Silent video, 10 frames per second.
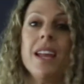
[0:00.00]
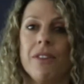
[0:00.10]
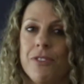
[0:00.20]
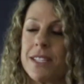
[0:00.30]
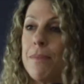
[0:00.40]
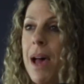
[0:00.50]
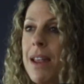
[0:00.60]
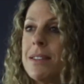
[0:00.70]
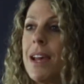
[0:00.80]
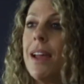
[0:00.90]
If it's a
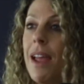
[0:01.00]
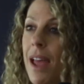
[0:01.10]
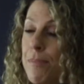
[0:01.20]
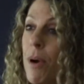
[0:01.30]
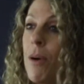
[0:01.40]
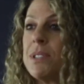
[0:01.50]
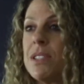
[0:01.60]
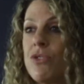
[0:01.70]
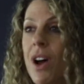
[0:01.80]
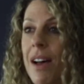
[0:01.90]
Monday and Bob's the
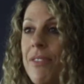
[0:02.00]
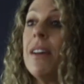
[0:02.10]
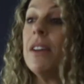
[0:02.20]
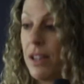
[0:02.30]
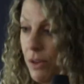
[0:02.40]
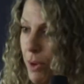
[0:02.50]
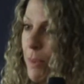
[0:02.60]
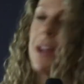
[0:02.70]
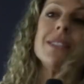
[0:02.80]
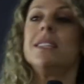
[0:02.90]
driver, we
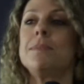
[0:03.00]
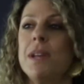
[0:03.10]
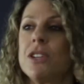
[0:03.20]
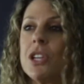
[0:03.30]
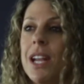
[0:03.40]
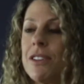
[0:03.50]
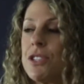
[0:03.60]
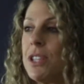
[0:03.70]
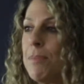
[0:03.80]
want his picture next to the